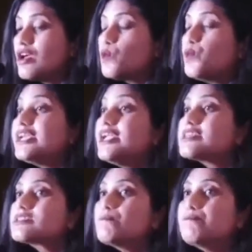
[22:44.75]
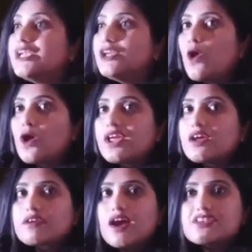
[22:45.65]
witnessed a meteoric
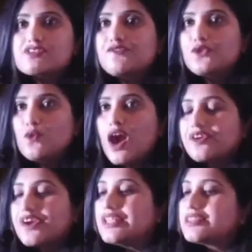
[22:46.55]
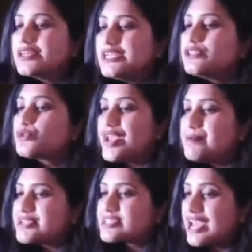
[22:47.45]
rise of
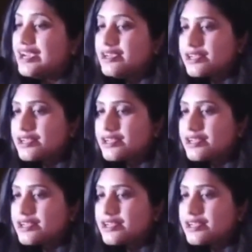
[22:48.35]
233%,